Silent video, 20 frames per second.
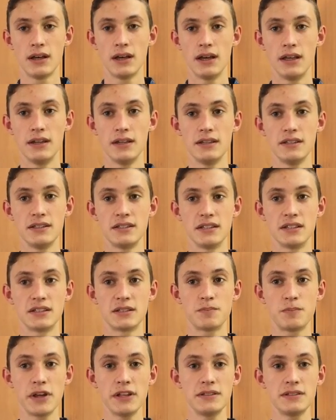and it is
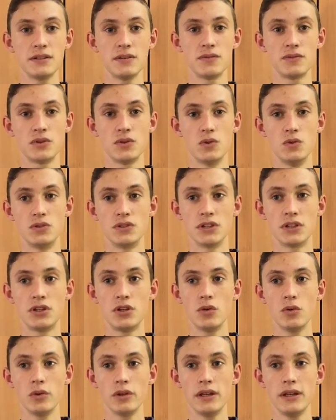expensive to
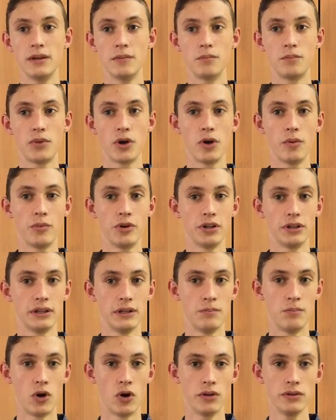securely and
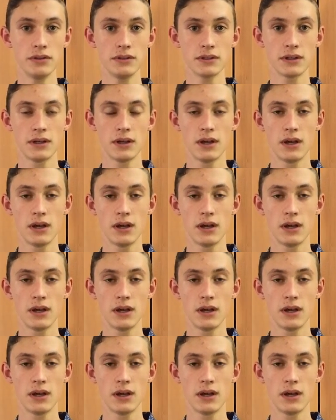permanently bond,